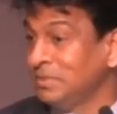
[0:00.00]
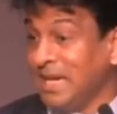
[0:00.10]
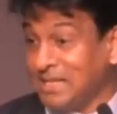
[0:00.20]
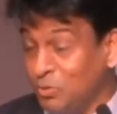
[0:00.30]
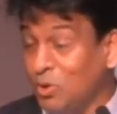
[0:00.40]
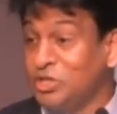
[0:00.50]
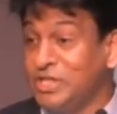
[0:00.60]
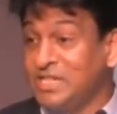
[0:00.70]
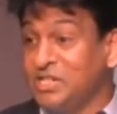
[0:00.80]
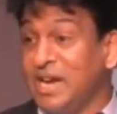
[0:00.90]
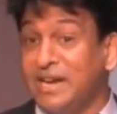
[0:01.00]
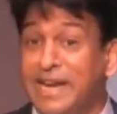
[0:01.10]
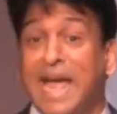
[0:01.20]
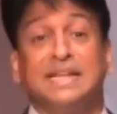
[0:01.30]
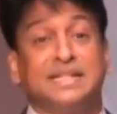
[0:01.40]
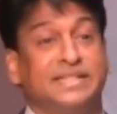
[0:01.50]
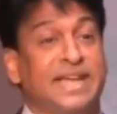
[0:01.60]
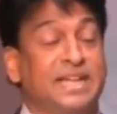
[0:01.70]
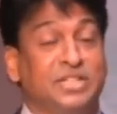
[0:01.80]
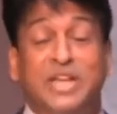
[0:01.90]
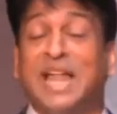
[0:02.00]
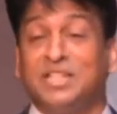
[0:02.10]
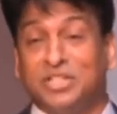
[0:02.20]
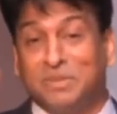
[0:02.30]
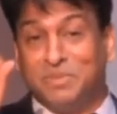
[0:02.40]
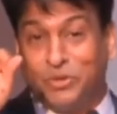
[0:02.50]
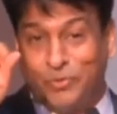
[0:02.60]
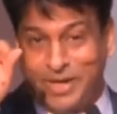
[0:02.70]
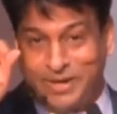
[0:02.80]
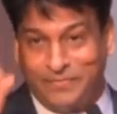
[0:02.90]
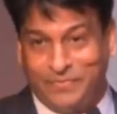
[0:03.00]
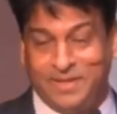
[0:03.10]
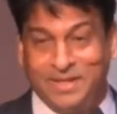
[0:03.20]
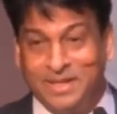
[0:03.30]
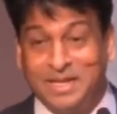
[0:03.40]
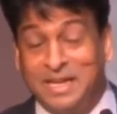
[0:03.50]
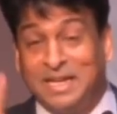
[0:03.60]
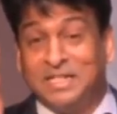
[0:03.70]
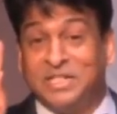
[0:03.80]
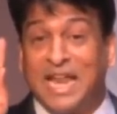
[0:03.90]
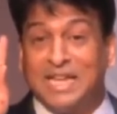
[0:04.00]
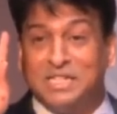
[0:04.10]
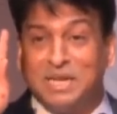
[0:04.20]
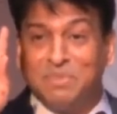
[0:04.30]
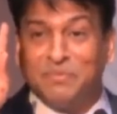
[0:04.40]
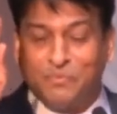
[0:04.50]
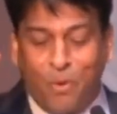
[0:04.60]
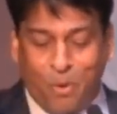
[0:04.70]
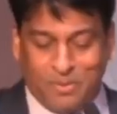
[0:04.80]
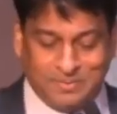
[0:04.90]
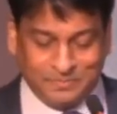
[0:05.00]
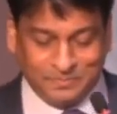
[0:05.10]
That's what GSTR 9 is saying, challenge number 3. Challenge number 4.